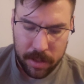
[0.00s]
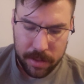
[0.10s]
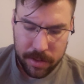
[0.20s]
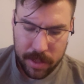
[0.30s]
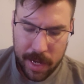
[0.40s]

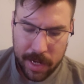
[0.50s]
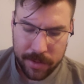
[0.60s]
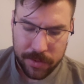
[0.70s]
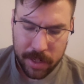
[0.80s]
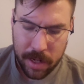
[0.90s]

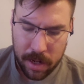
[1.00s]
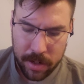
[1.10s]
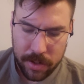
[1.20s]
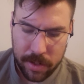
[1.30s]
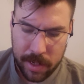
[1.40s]
Stands and
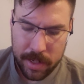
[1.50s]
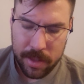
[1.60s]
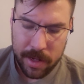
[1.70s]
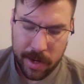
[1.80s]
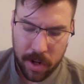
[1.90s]
carts
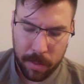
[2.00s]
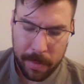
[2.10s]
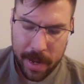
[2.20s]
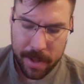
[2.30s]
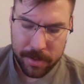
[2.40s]
lined the narrow
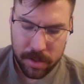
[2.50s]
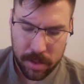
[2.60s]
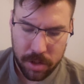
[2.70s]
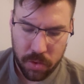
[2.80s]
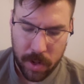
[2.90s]
path to
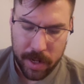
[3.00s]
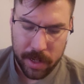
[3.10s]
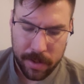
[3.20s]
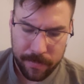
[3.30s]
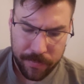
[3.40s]
the shrine,